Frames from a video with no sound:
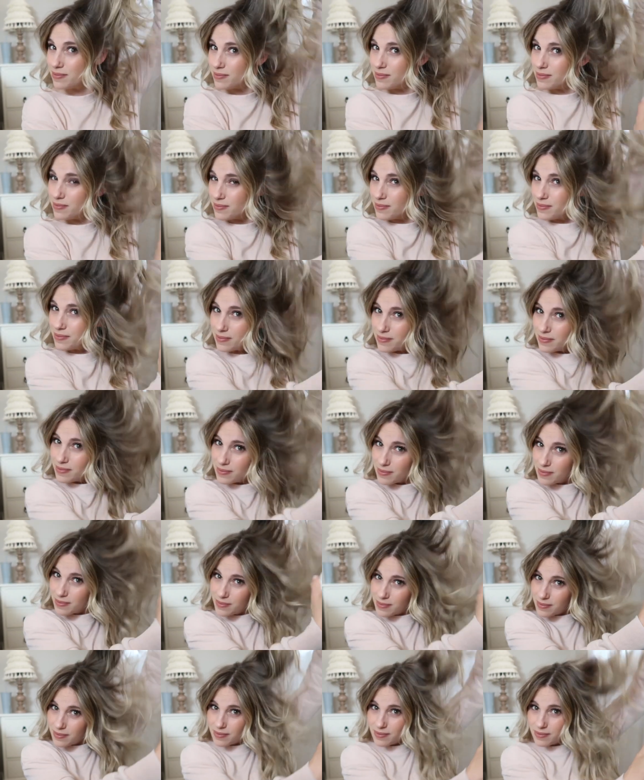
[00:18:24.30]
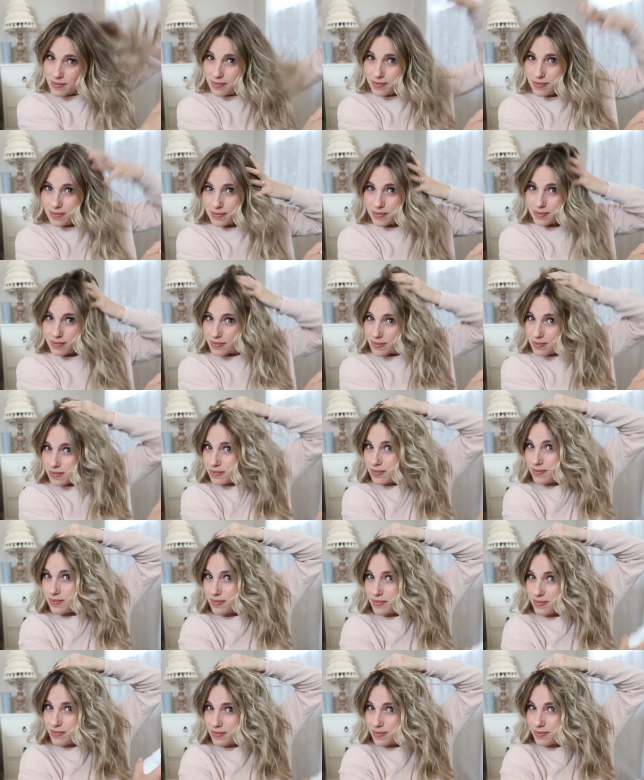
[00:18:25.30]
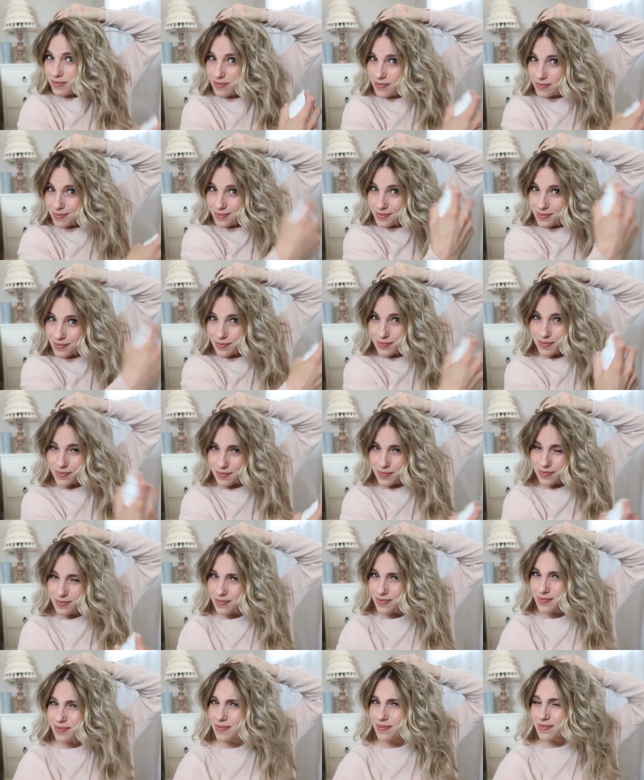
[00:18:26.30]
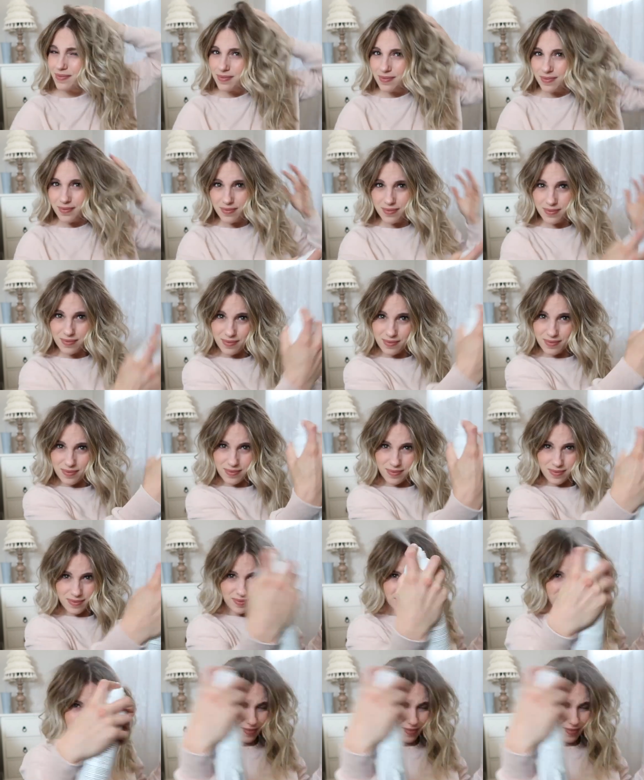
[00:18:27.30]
(silence)